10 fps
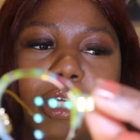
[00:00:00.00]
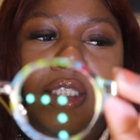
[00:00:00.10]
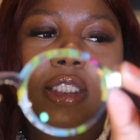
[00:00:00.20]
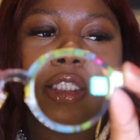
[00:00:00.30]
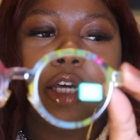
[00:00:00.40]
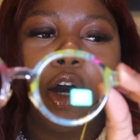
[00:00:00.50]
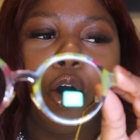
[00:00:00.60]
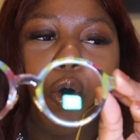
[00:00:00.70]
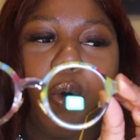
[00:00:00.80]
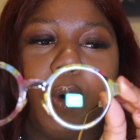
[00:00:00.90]

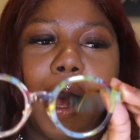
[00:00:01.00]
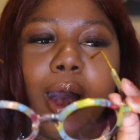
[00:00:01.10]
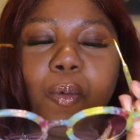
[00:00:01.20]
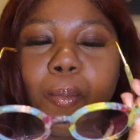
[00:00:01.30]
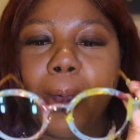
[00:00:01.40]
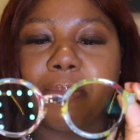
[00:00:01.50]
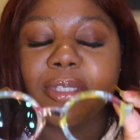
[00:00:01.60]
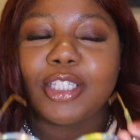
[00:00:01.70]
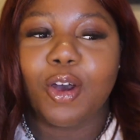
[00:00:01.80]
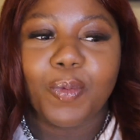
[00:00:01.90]
So I'm
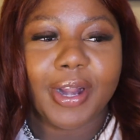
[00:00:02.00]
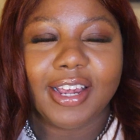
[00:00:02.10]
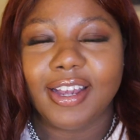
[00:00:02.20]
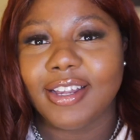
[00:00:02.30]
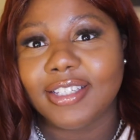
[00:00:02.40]
so ready